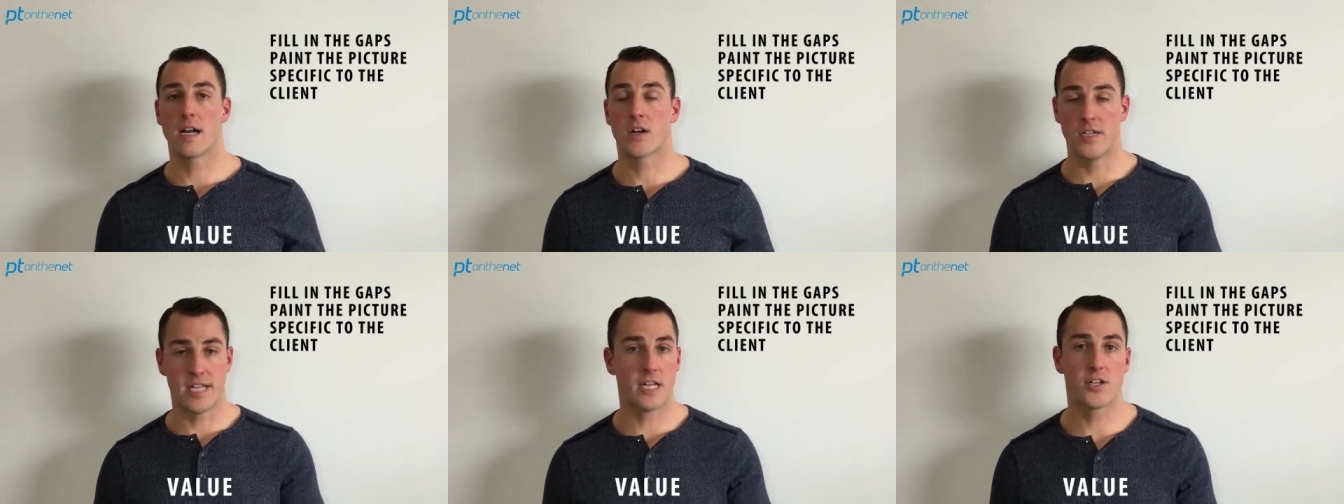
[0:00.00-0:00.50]

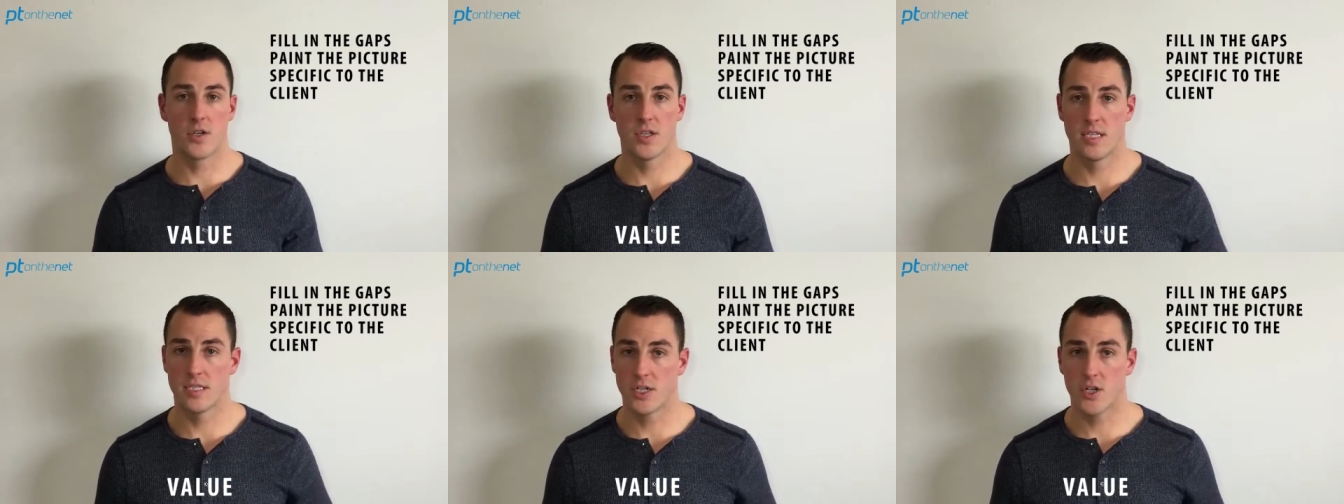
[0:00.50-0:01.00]

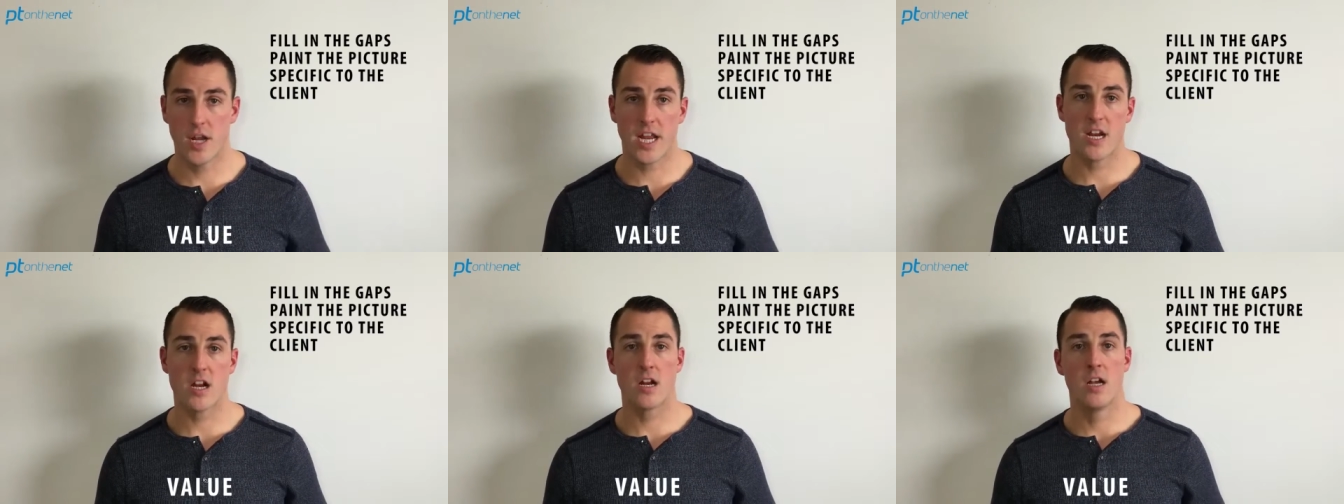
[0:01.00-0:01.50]
credentials as a
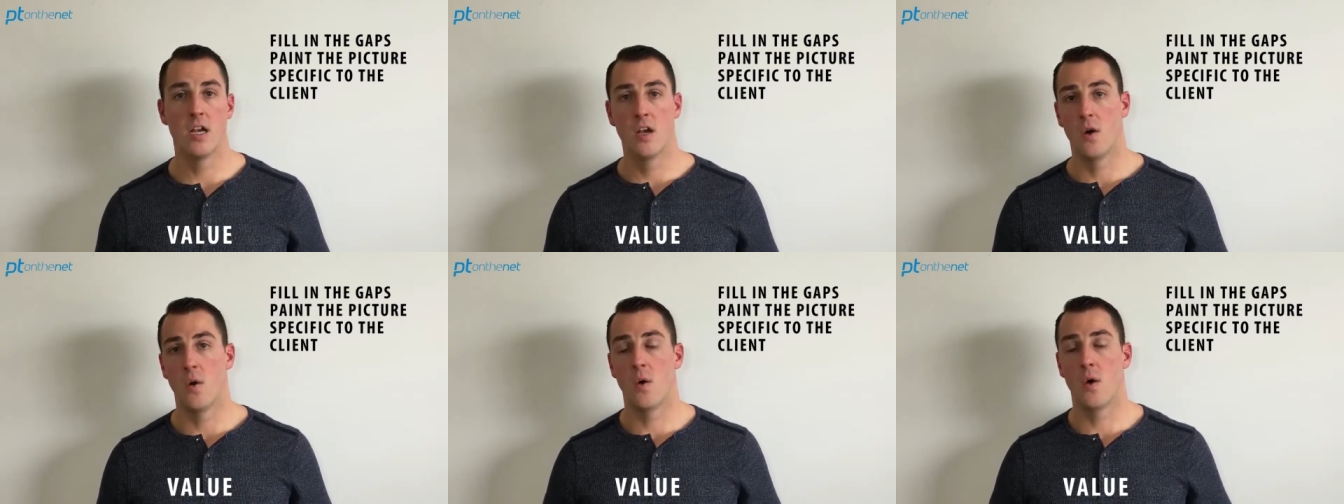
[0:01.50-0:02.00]
trainer
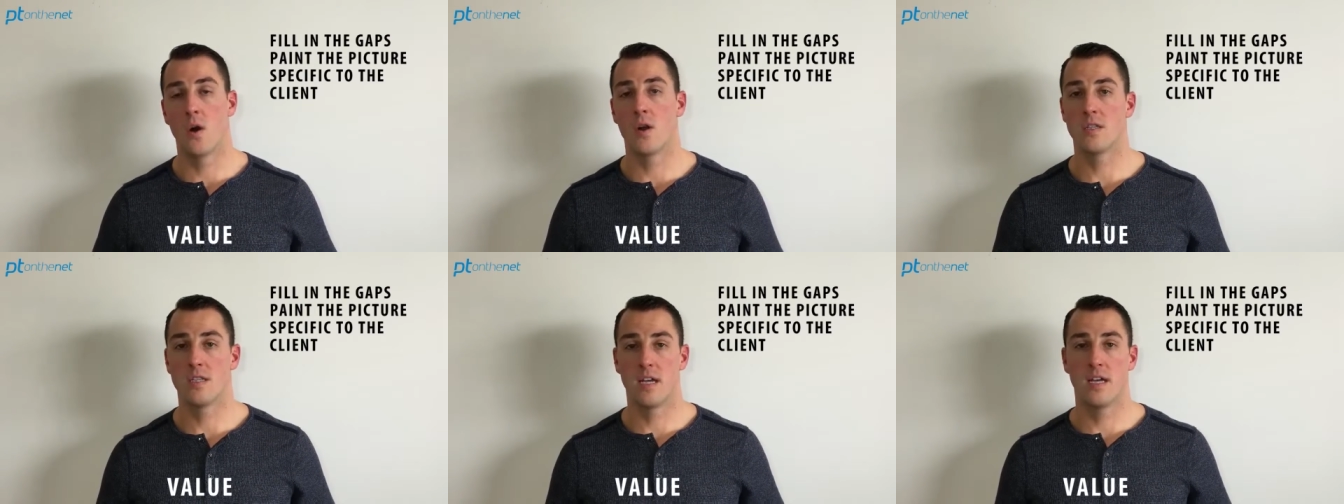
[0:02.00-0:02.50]

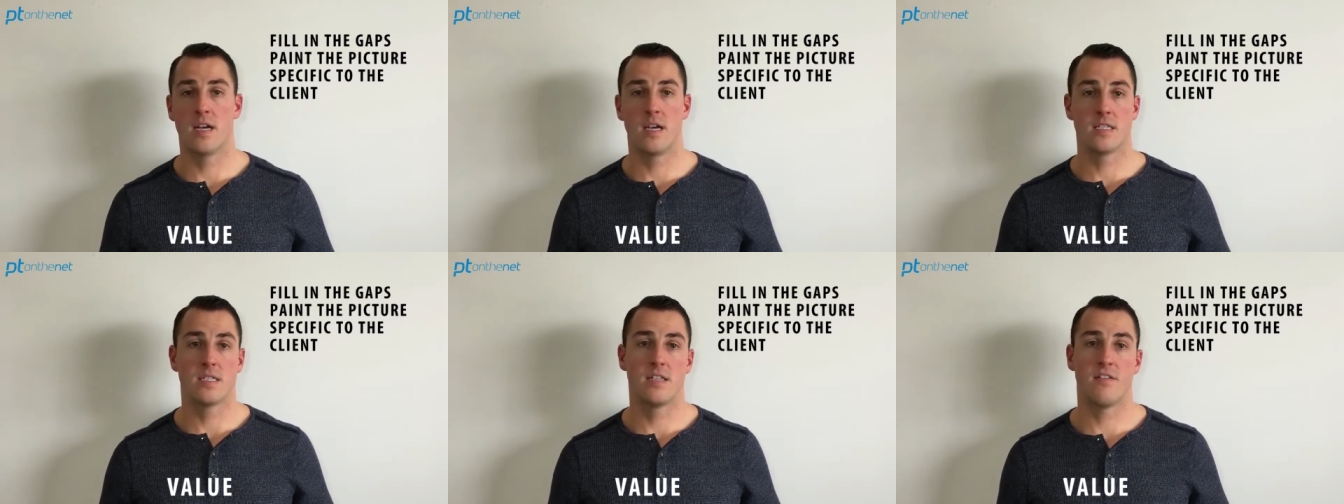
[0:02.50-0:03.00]
or
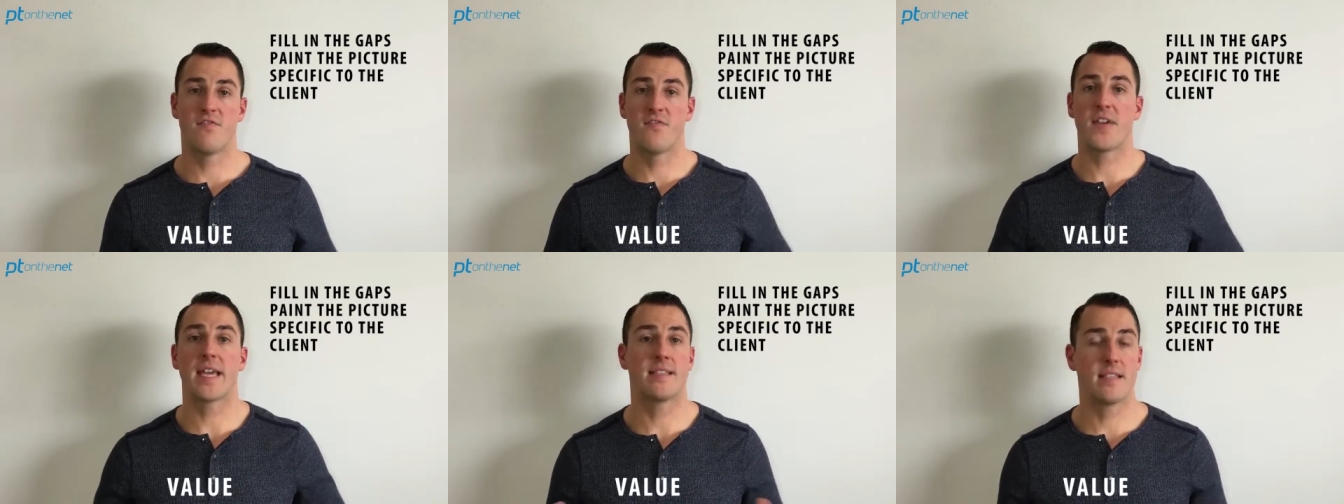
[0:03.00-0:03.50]
the
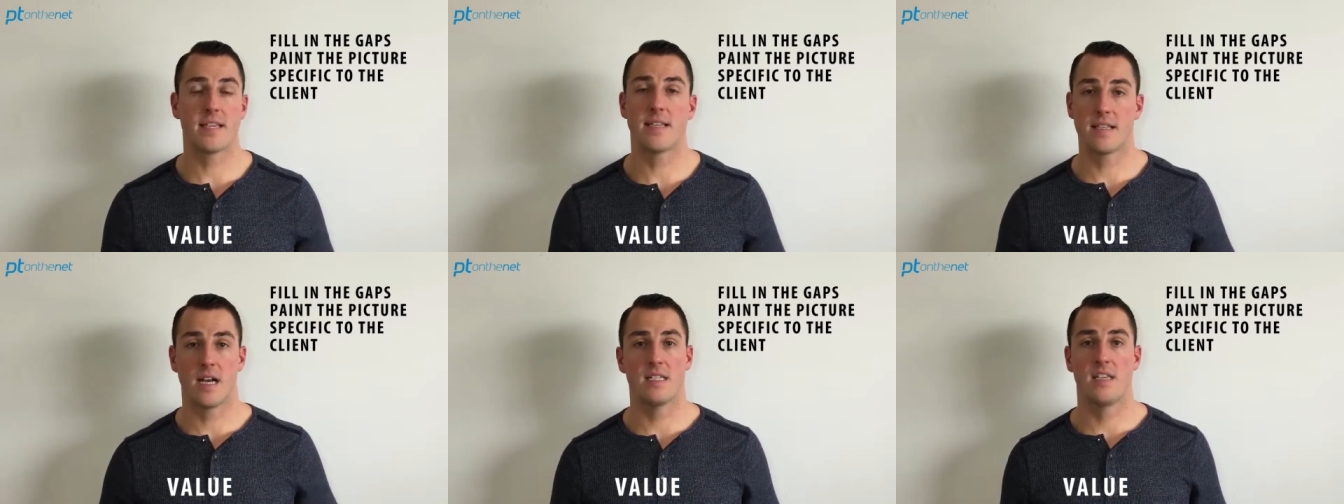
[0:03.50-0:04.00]
fancy
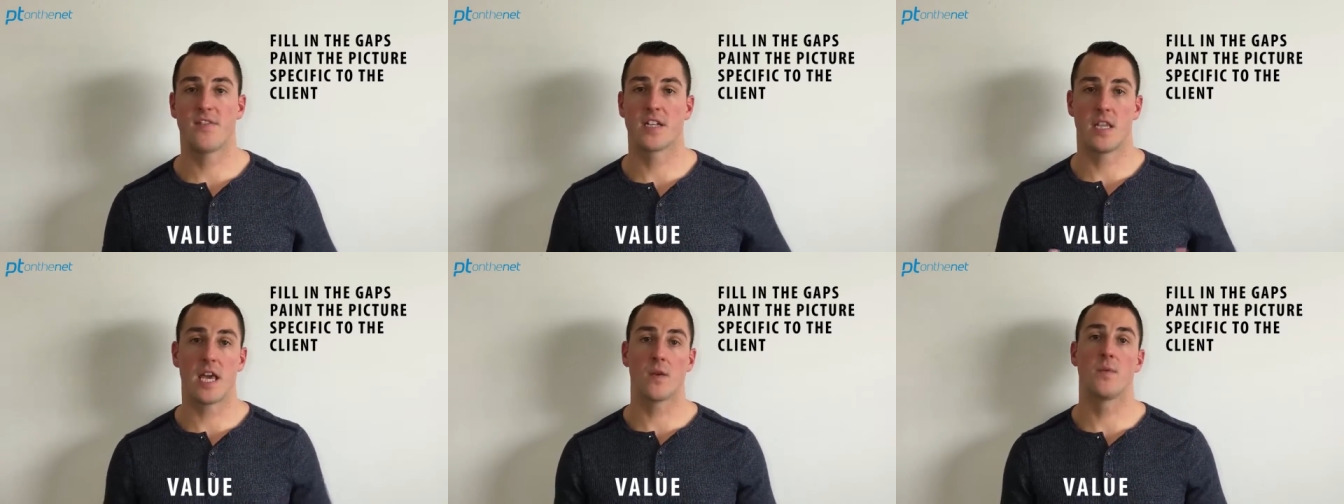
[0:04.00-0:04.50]
scientific
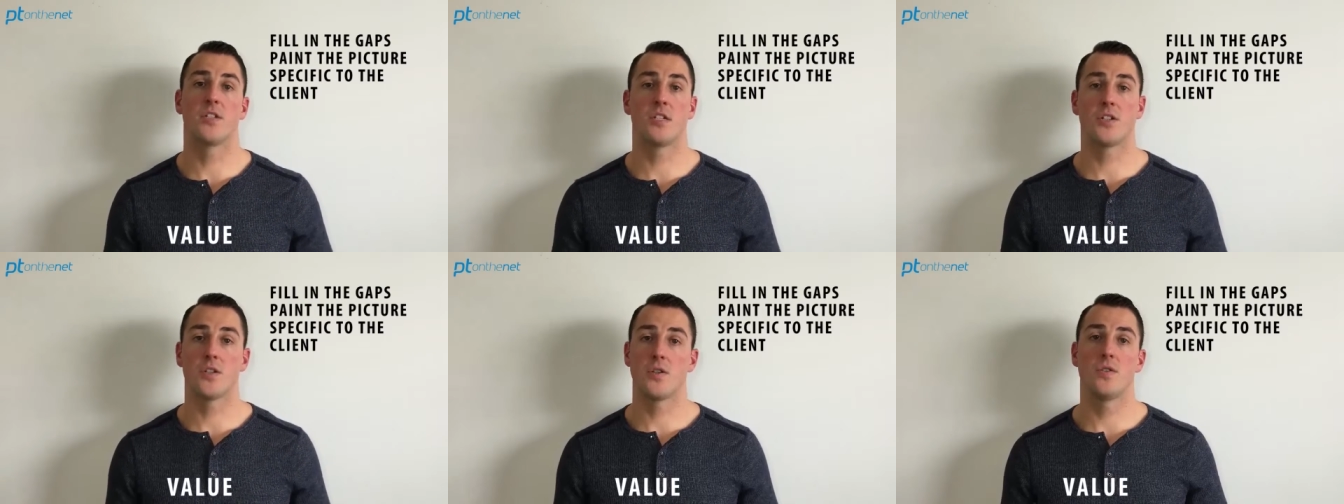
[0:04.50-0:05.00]
language
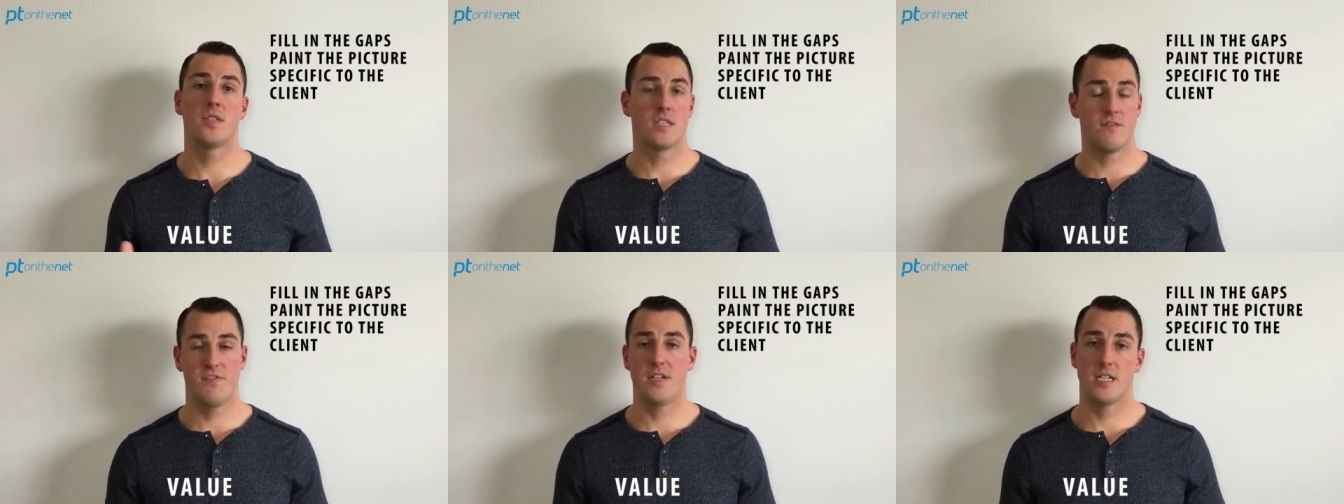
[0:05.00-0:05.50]
that you use as
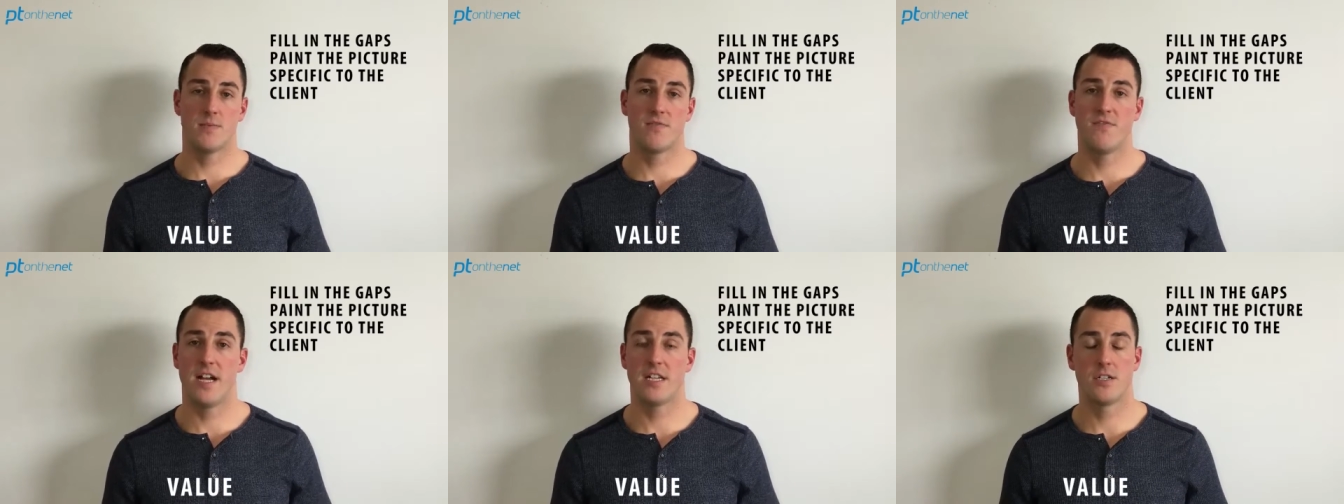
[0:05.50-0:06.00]
a fitness
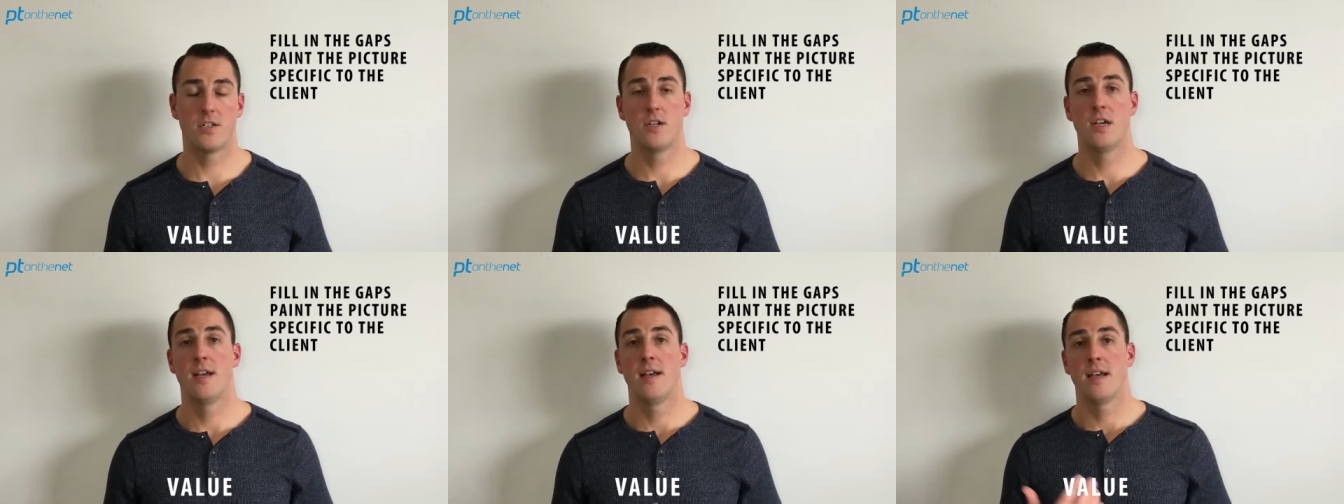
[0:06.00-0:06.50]
professional.